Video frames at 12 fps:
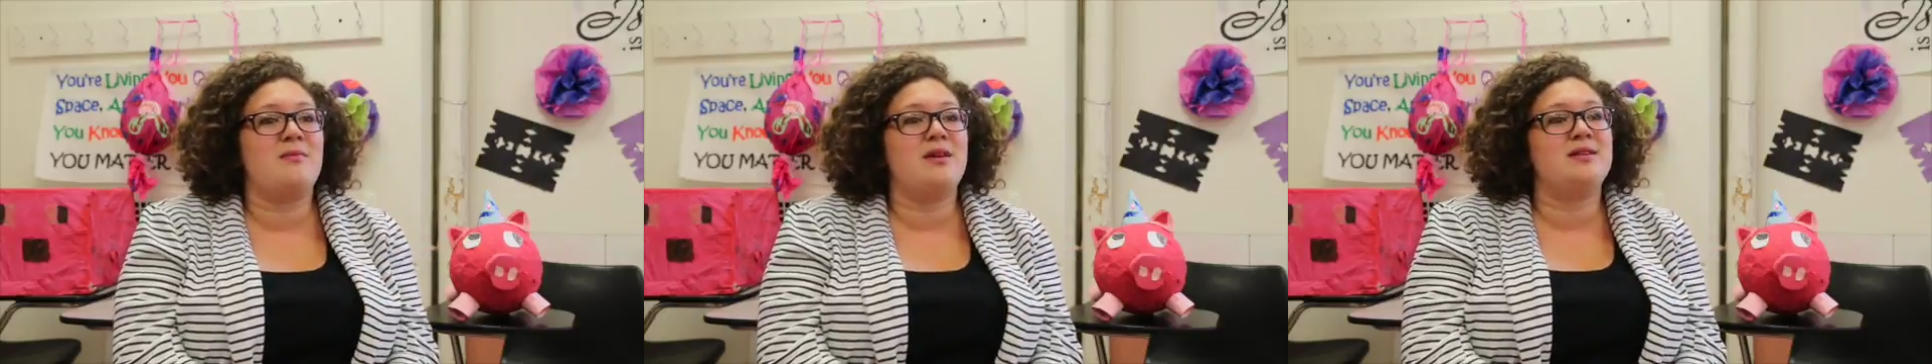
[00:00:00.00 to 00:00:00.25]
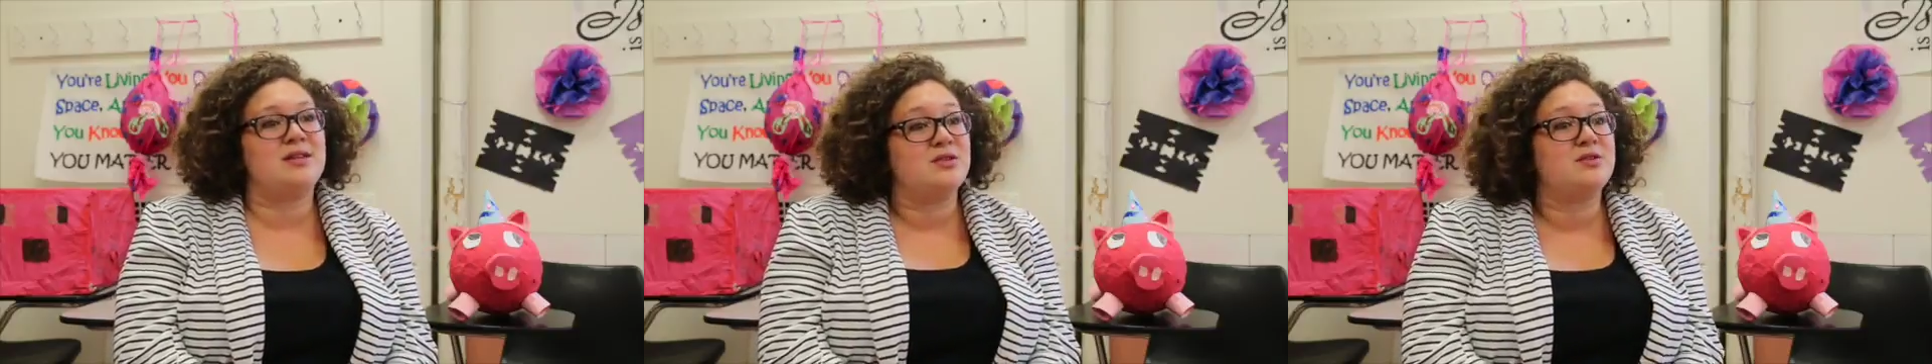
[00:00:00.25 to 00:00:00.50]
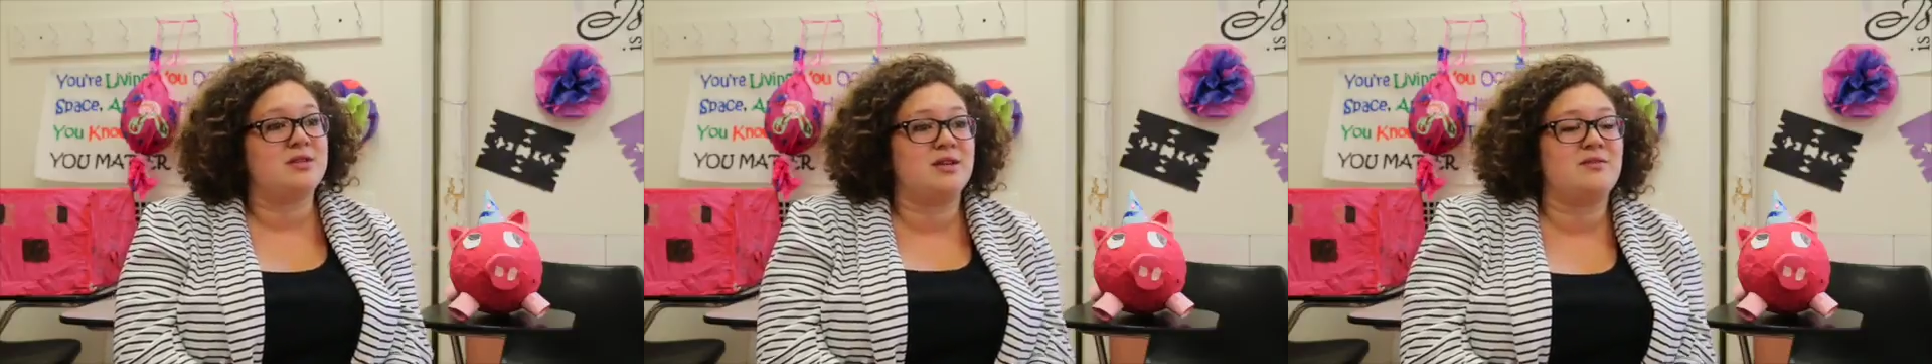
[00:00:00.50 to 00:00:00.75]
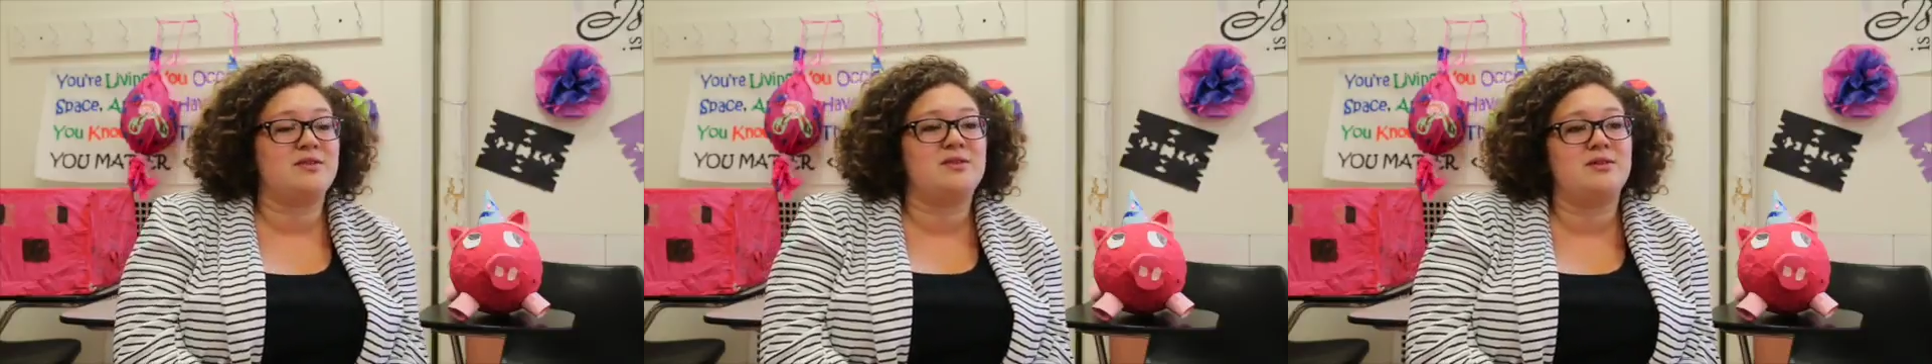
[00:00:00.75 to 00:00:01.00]
is
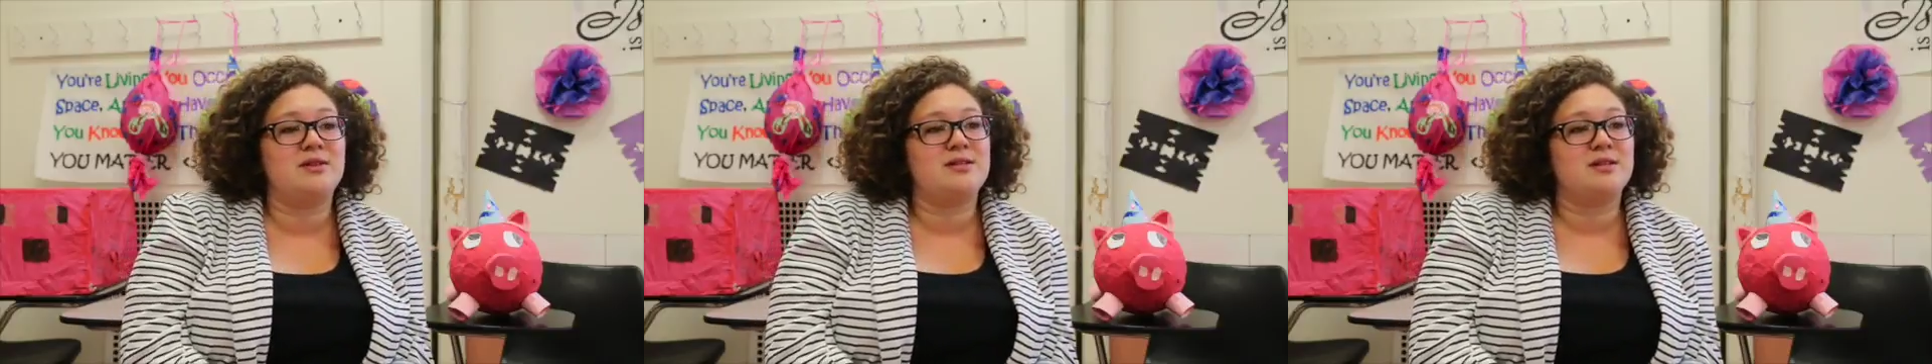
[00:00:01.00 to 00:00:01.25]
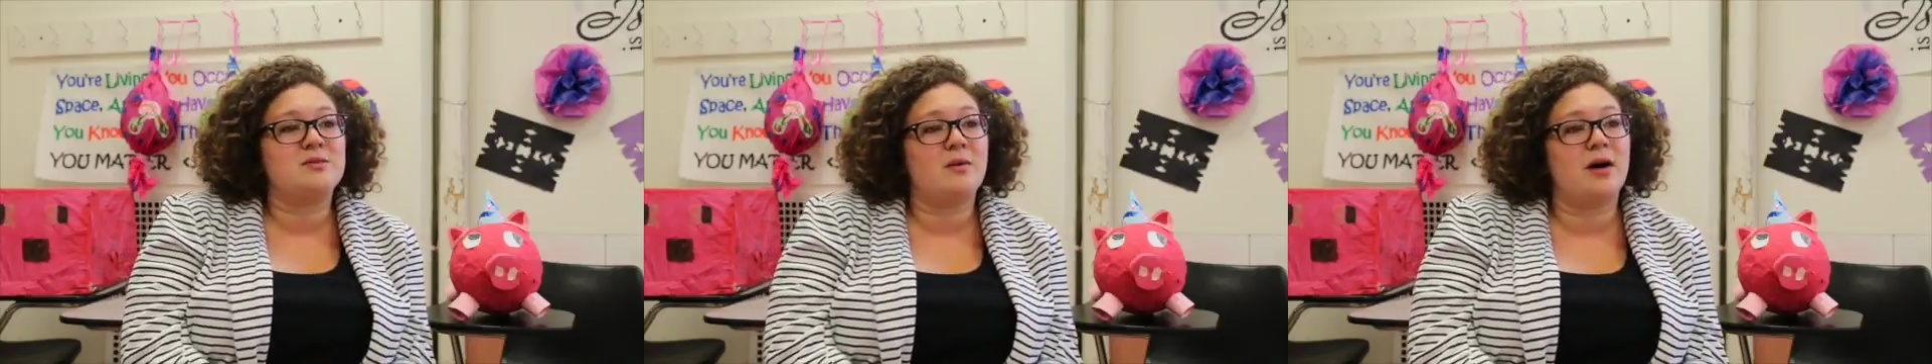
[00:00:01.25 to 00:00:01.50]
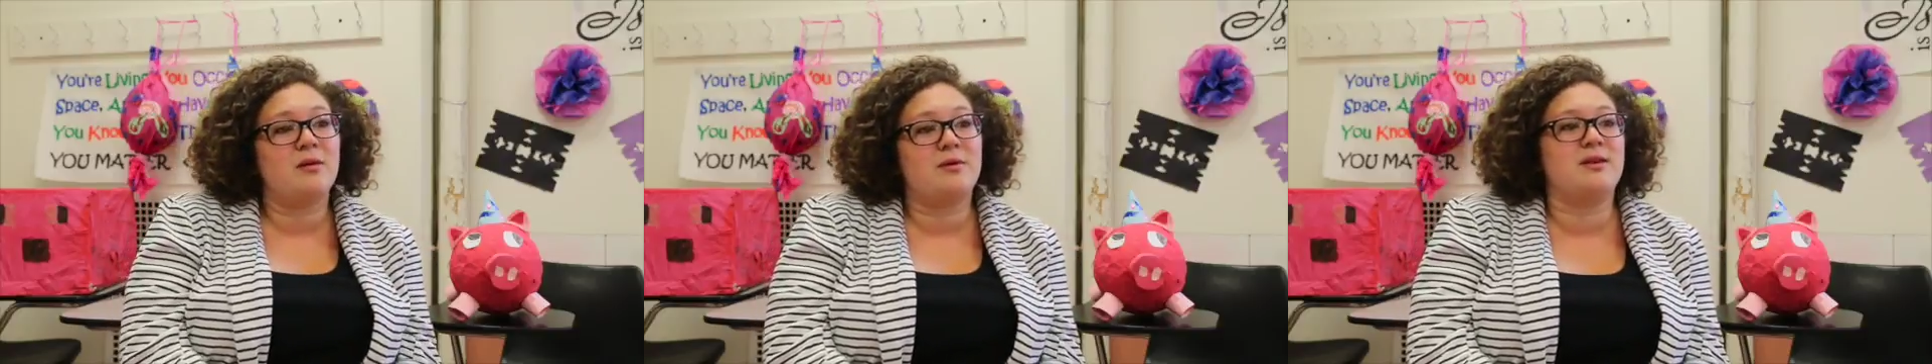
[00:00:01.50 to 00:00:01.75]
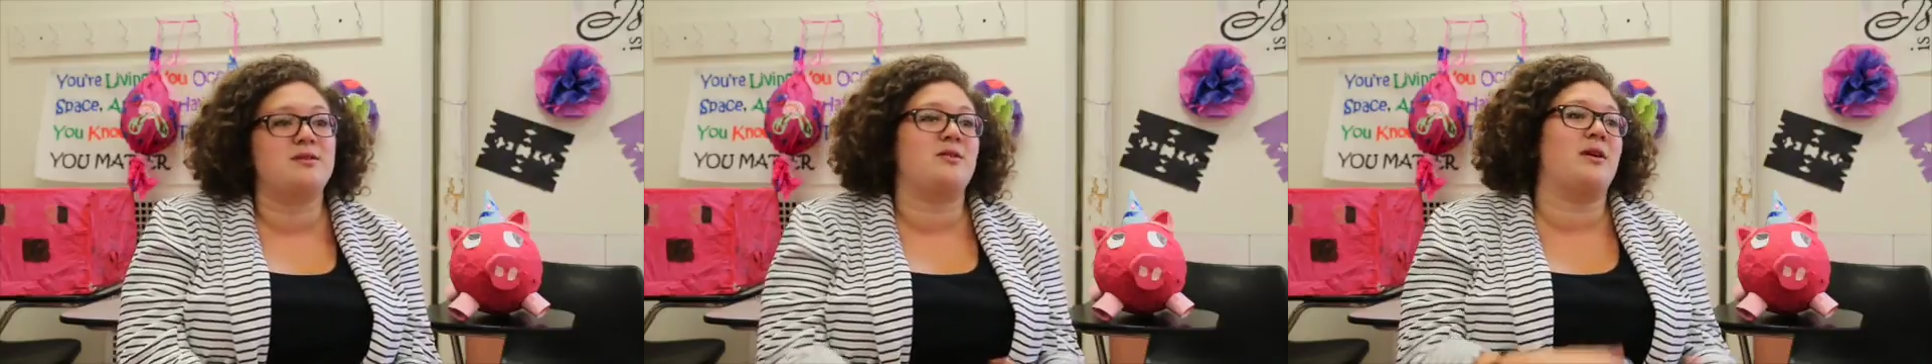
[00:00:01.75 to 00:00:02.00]
interesting for students as well,
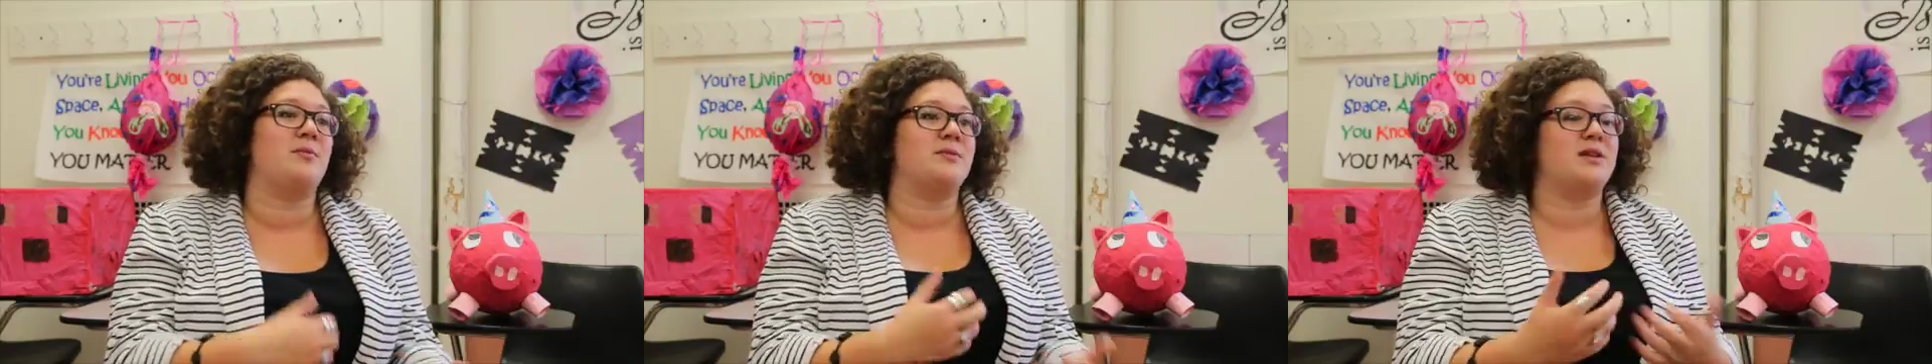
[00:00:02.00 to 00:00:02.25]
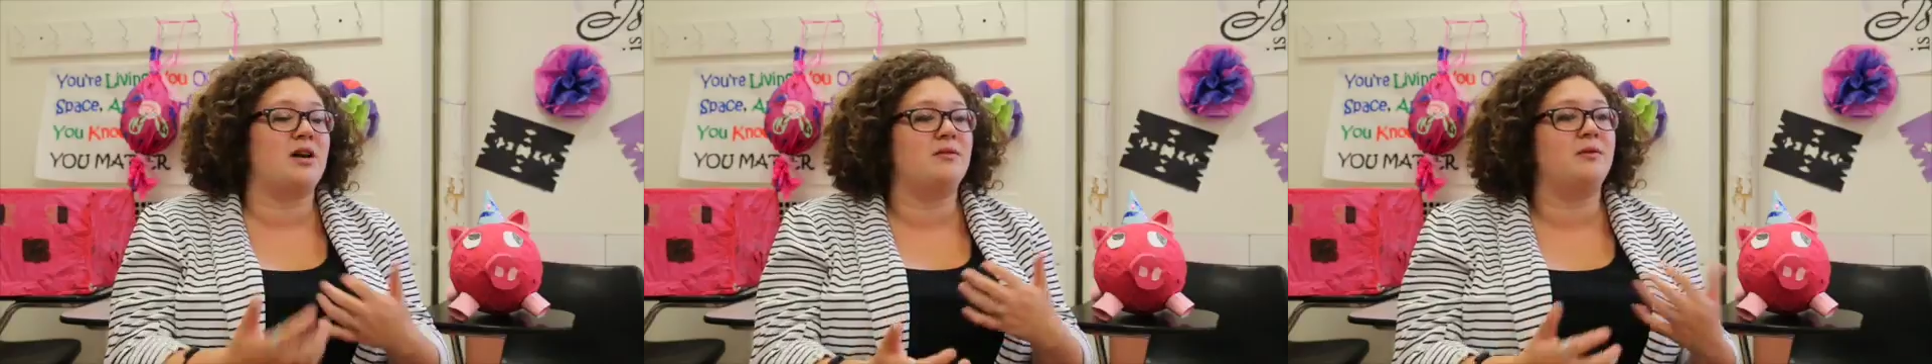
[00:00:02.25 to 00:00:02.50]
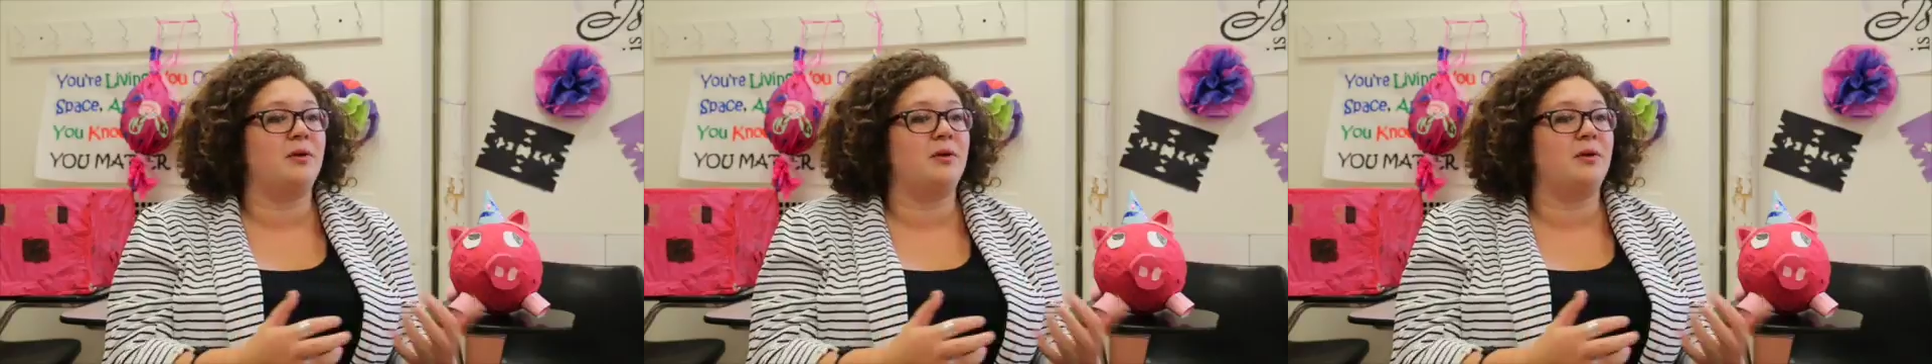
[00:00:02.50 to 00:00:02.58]
because they're able to kind of